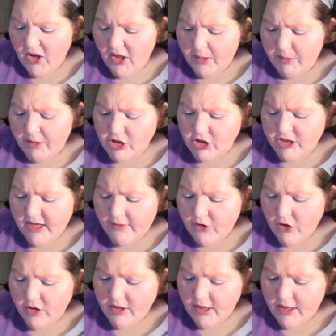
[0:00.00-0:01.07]
all your brushes after
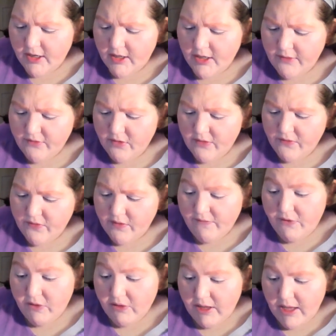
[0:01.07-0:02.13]
you're done,
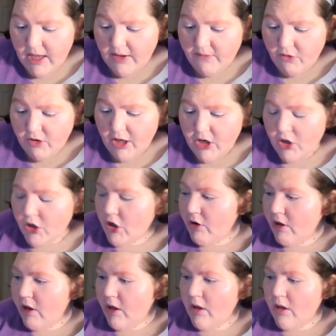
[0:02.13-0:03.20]
if you can, if you're not in a
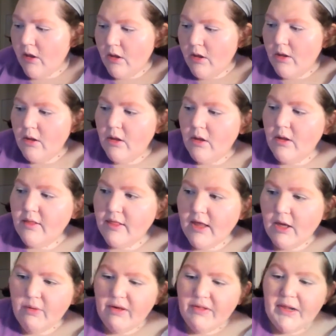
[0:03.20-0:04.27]
hurry.
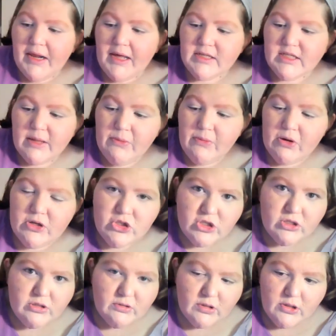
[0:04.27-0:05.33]
That way the next time you can
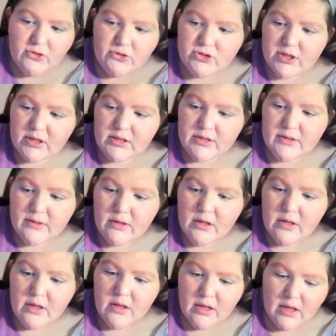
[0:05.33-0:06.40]
just use it.
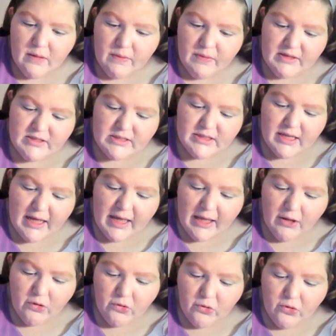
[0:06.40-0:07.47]
This is an
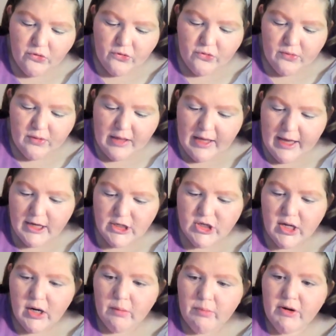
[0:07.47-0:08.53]
angled
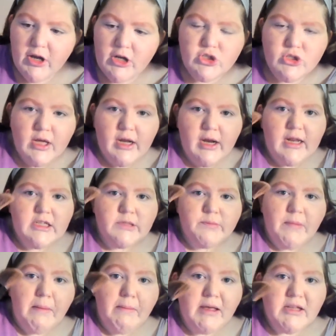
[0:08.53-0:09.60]
eyeshadow brush, and it is
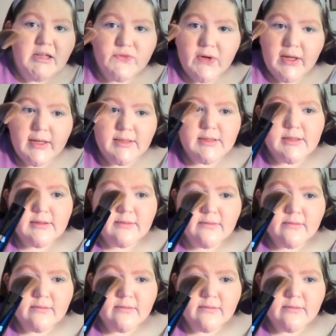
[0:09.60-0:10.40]
my best friend.